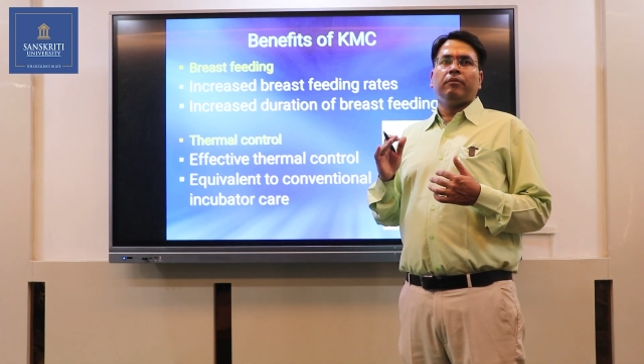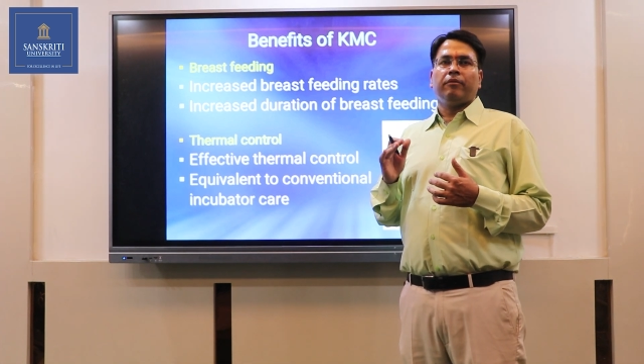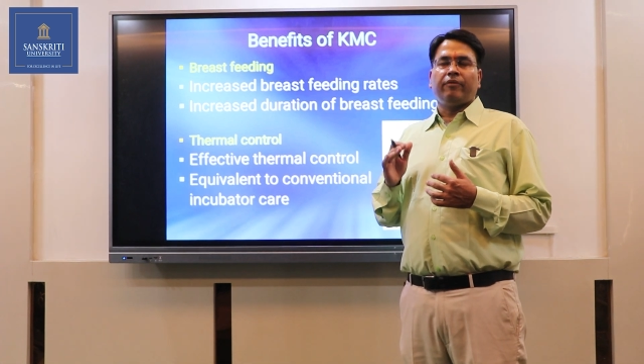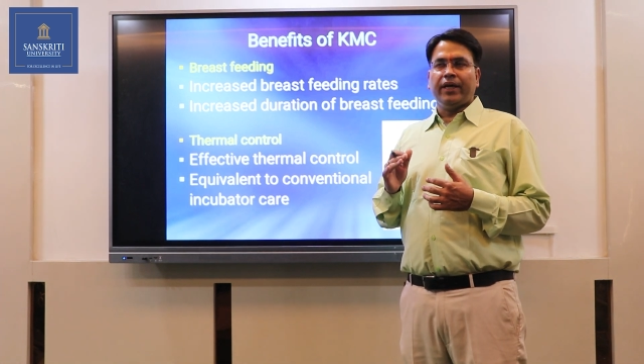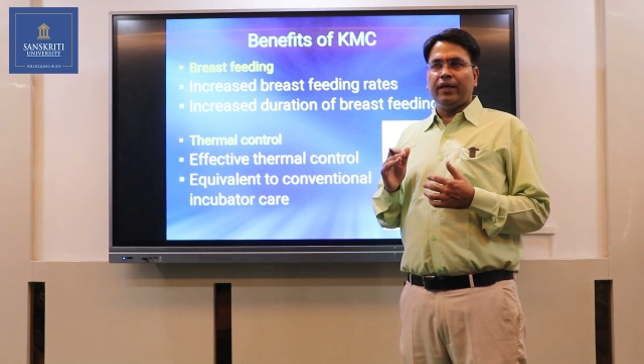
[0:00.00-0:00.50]

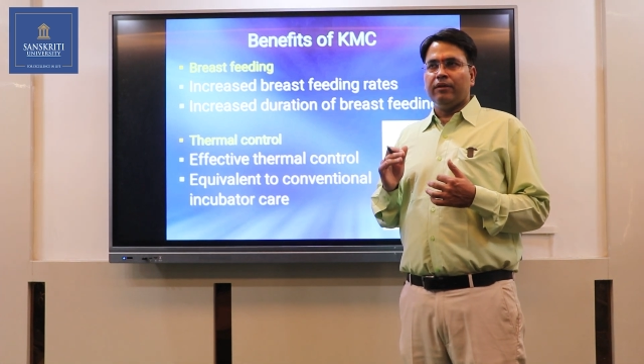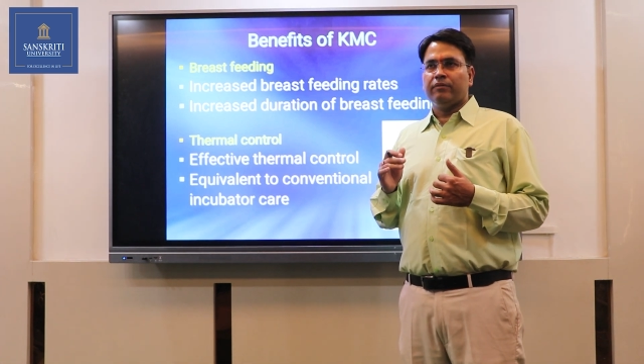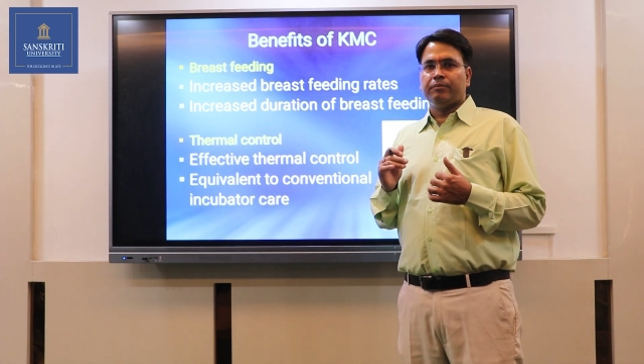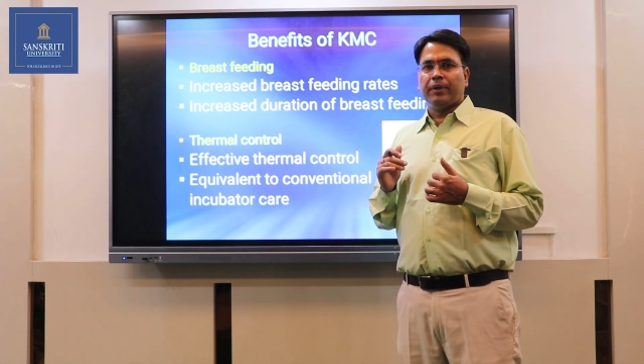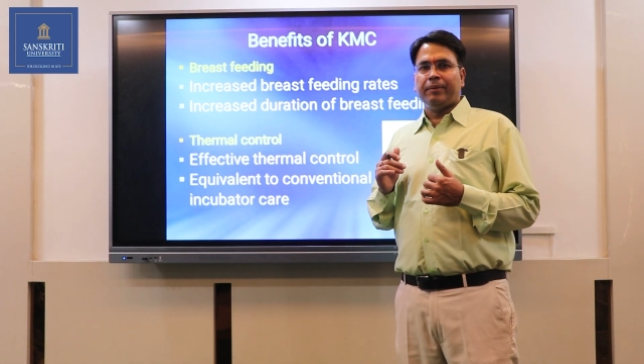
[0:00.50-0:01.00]

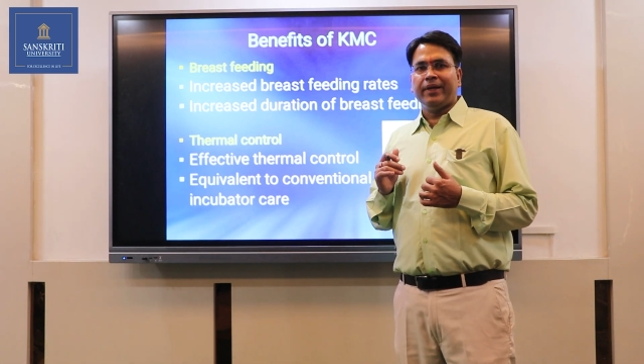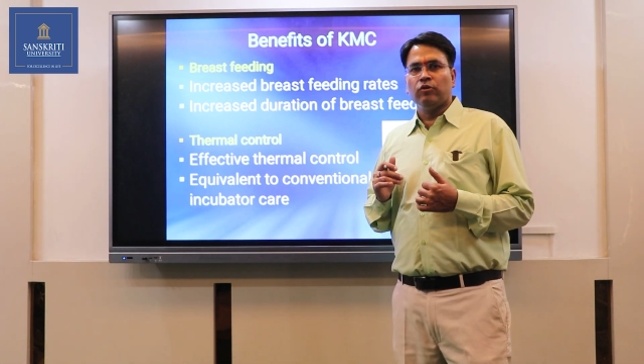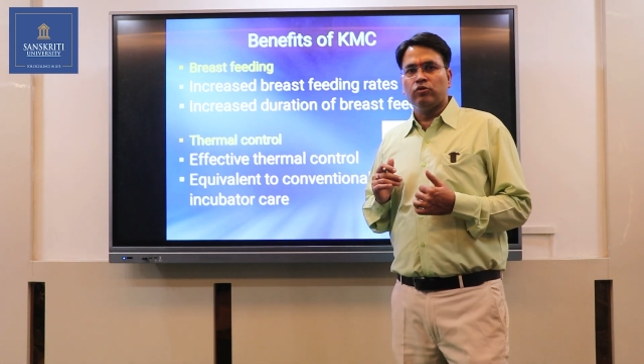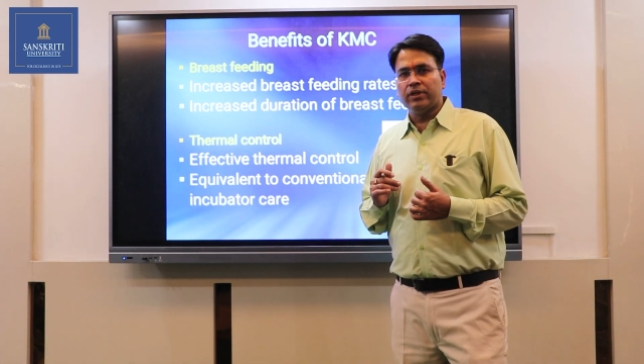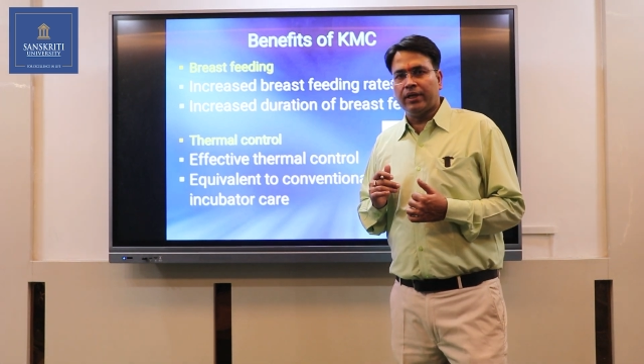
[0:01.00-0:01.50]
Why baby
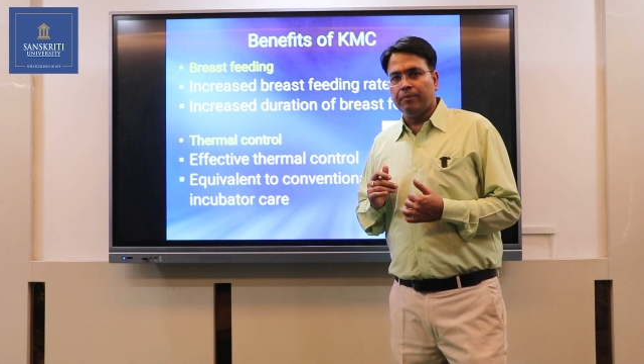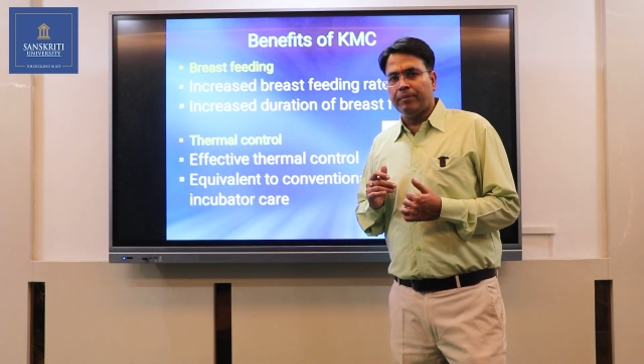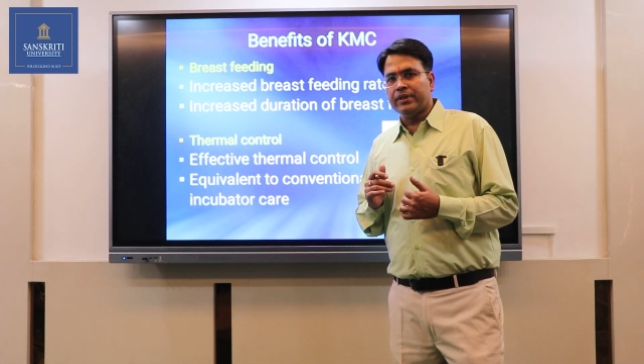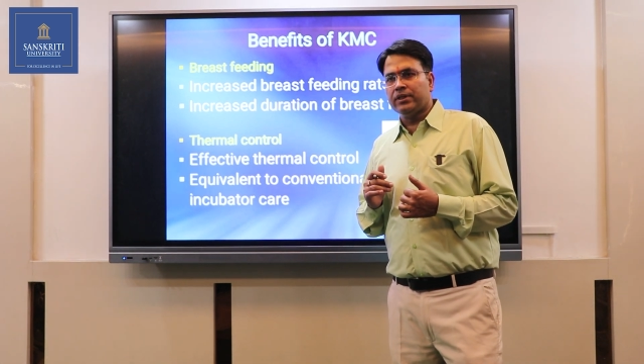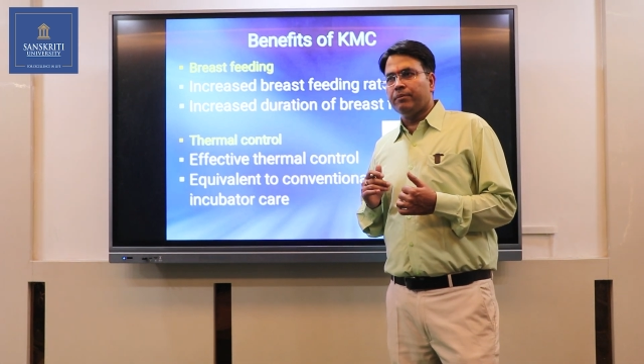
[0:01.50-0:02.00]
lose the
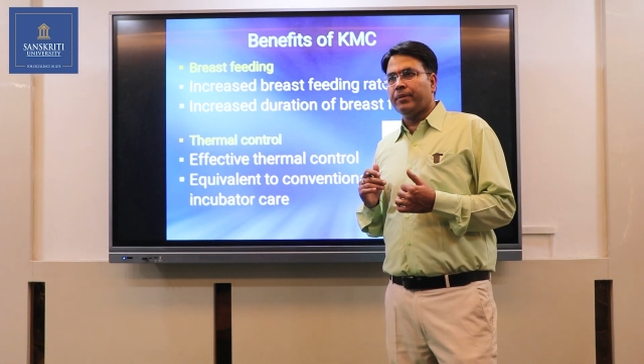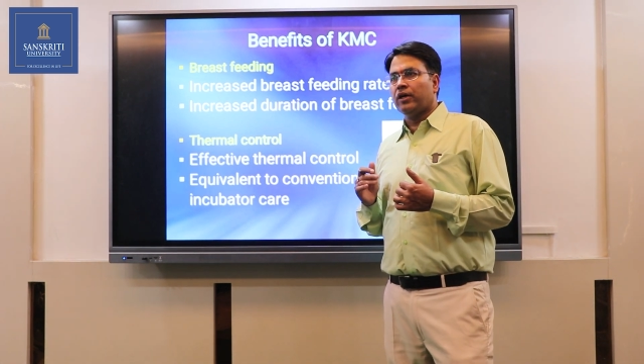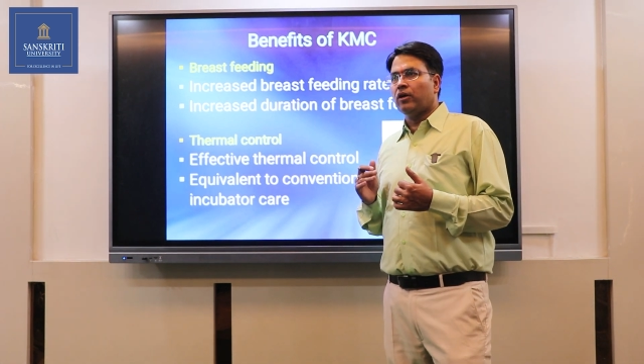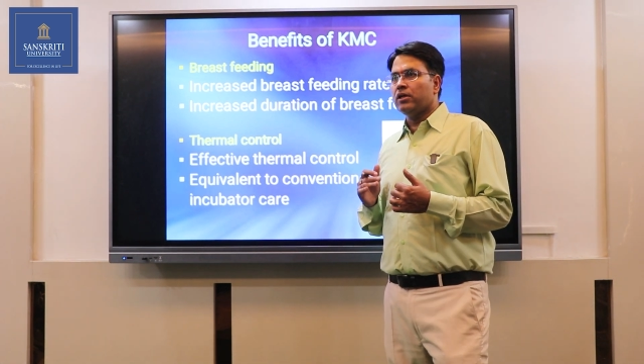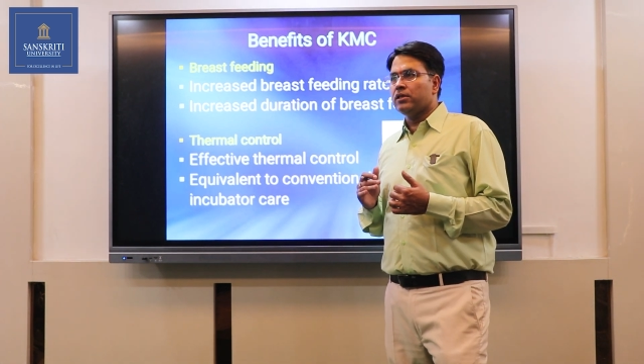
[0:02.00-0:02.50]
temperature?
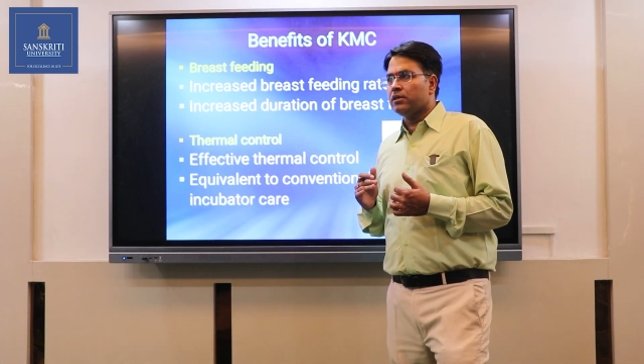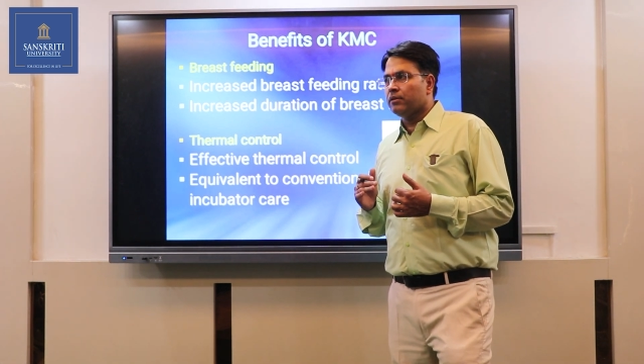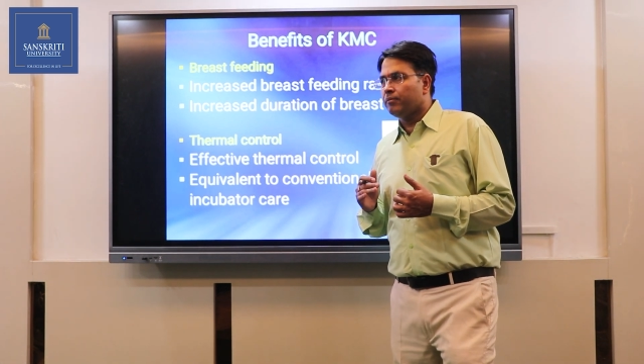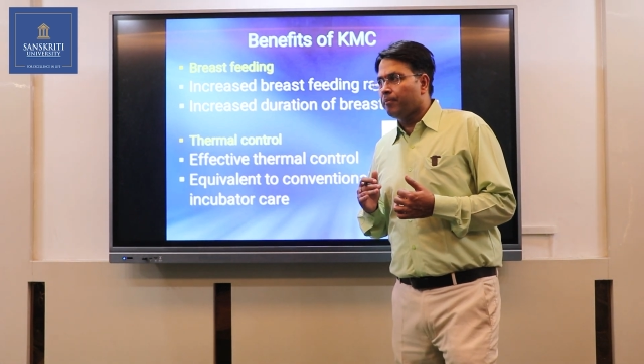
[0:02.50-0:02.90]
Because